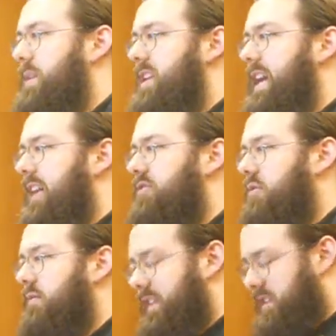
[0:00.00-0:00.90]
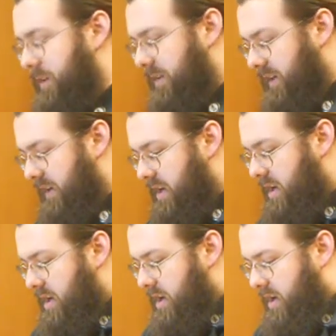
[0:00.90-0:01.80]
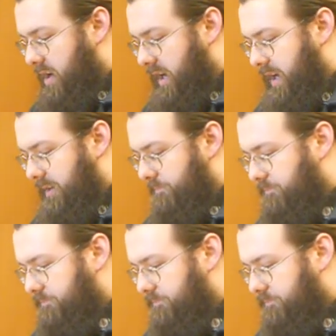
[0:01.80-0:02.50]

be the actual victim of it. Um,